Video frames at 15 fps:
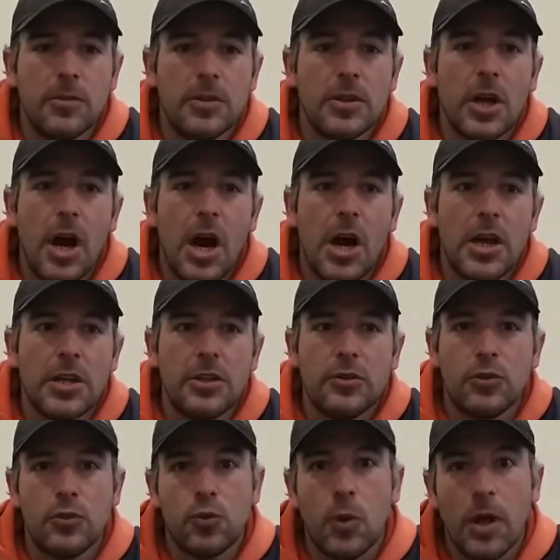9
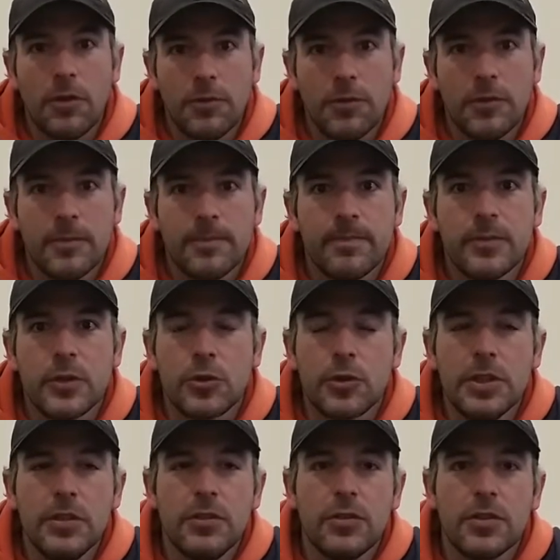to 12
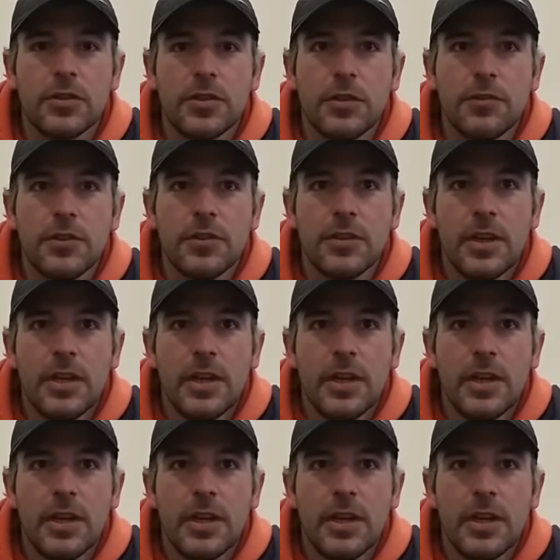degrees on the surface.